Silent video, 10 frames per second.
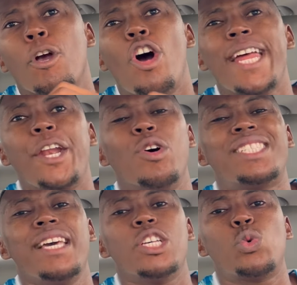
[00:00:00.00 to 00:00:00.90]
Gone are
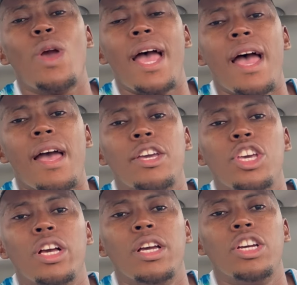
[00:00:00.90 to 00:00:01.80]
those days where
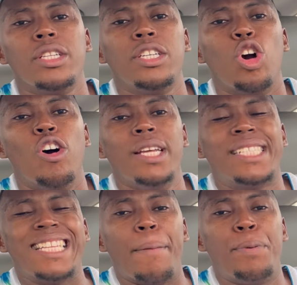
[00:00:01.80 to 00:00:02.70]
the only
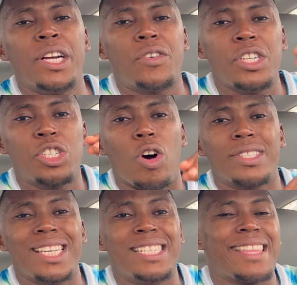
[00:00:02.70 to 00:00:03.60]
thing that brings
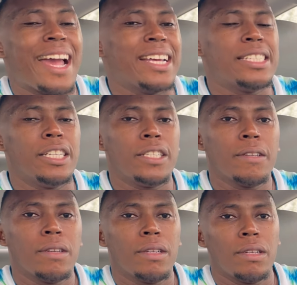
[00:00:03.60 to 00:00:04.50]
result is targeting,
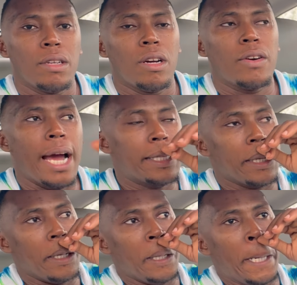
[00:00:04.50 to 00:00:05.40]
right?
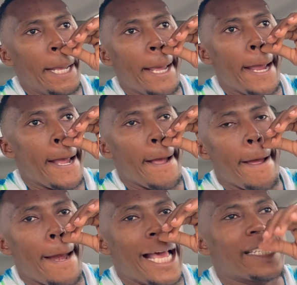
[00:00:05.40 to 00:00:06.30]
In the
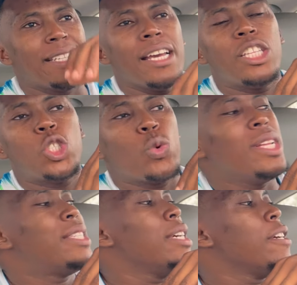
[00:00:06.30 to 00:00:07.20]
let's say
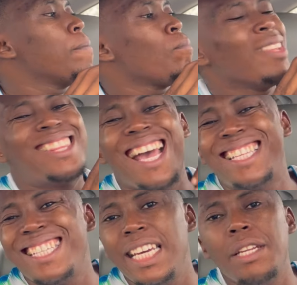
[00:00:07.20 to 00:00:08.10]

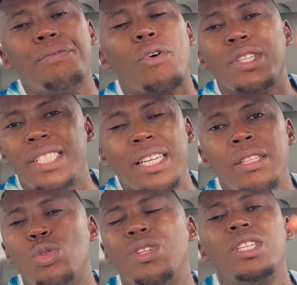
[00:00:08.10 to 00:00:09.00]
2013,
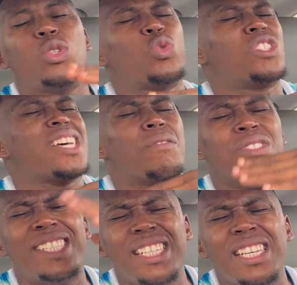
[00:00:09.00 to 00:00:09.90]
14,
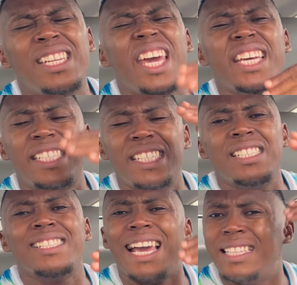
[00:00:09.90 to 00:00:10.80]
17,
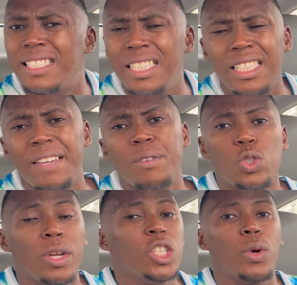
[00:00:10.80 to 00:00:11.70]
18, 19, even
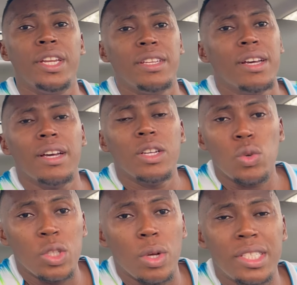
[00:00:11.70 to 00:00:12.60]
2020,
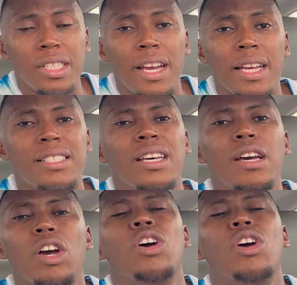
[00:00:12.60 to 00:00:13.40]
2020 years,